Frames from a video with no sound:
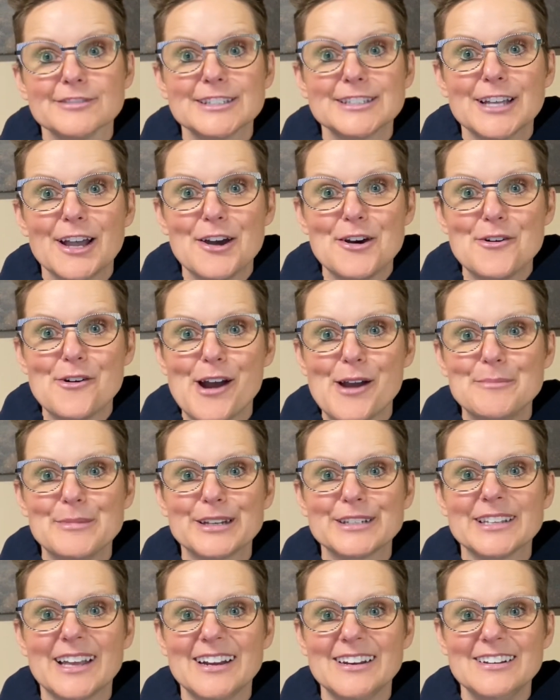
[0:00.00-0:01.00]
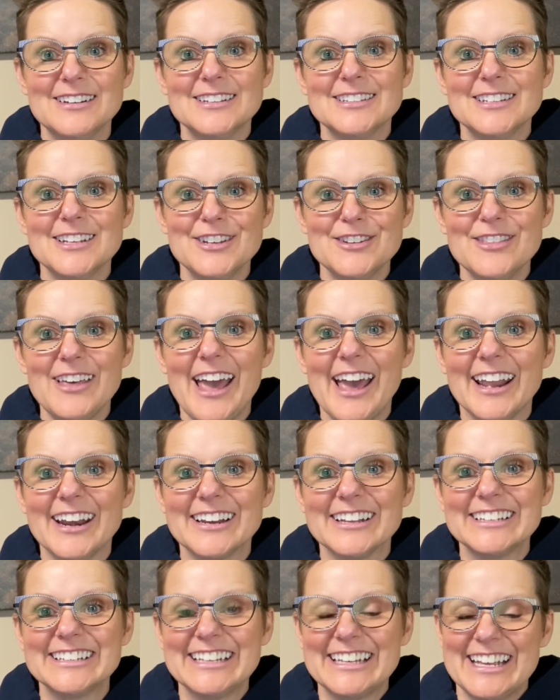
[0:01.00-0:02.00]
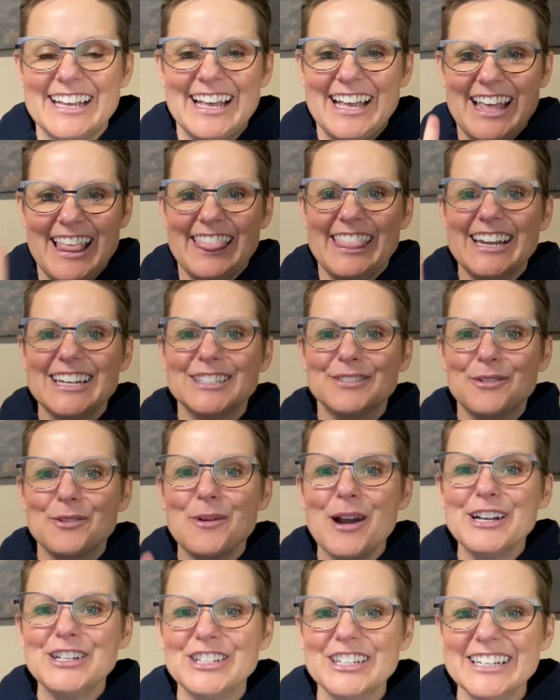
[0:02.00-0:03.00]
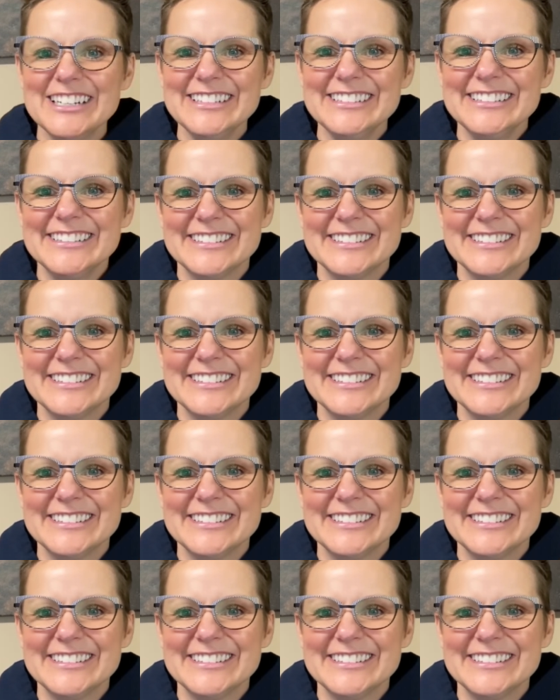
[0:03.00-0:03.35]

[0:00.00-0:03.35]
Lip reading: So I'm excited to see you then. Thanks for watching.